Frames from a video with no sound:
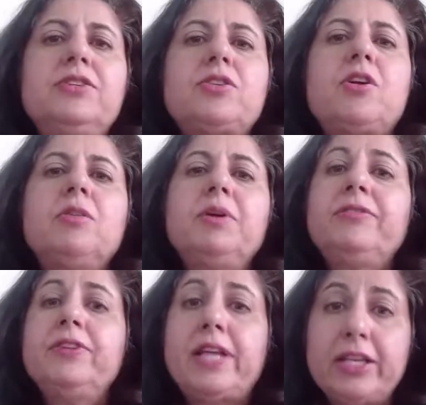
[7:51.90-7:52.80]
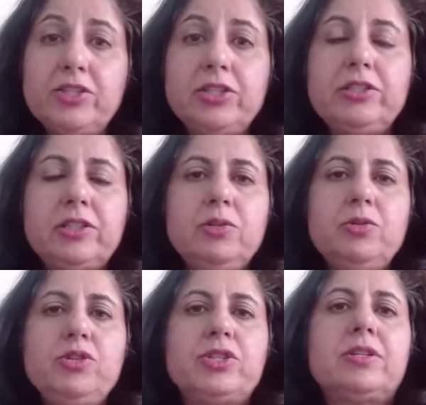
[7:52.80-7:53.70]
and you talk about financial
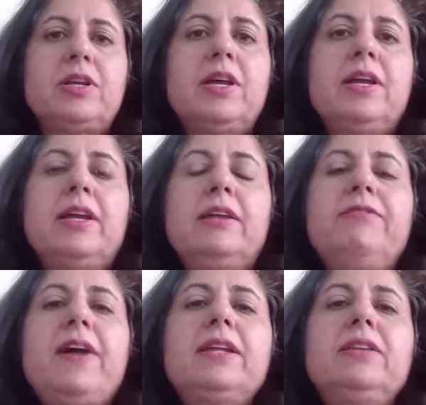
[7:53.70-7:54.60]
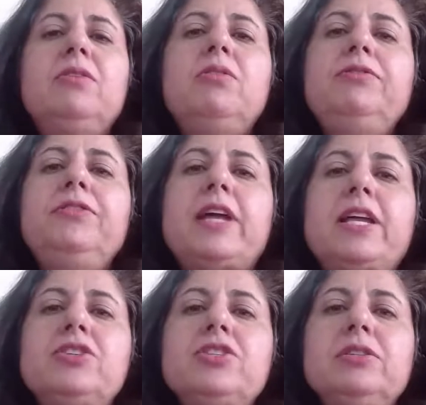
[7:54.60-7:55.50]
inclusion, in fact, the whole
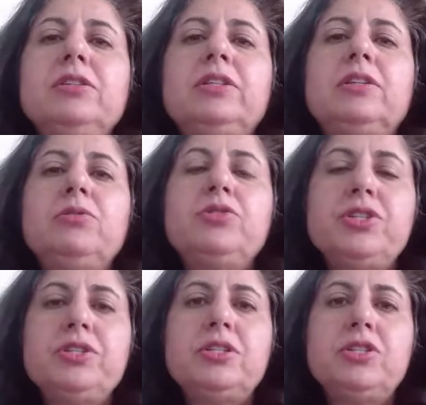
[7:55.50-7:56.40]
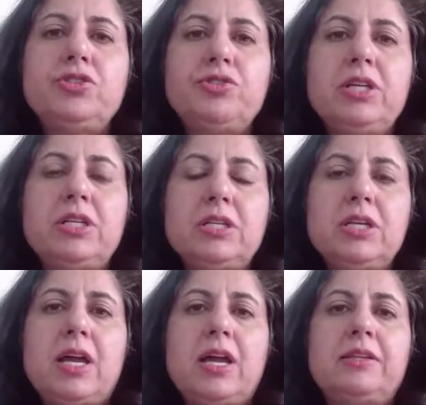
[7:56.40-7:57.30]
financial inclusion industry in
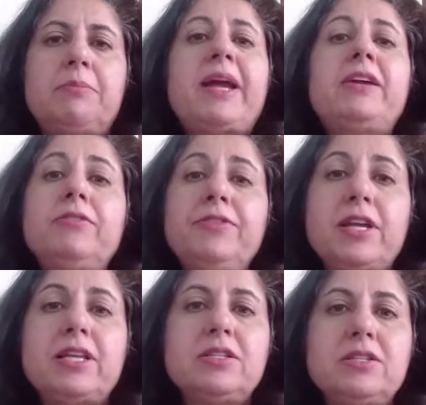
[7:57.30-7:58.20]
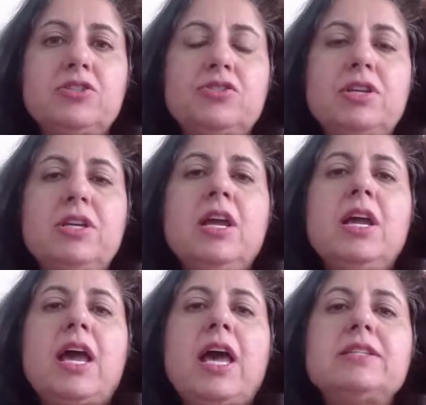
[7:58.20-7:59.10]
India and the microfinance industry
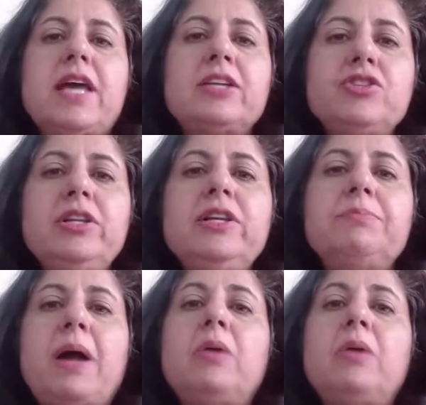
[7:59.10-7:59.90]
has actually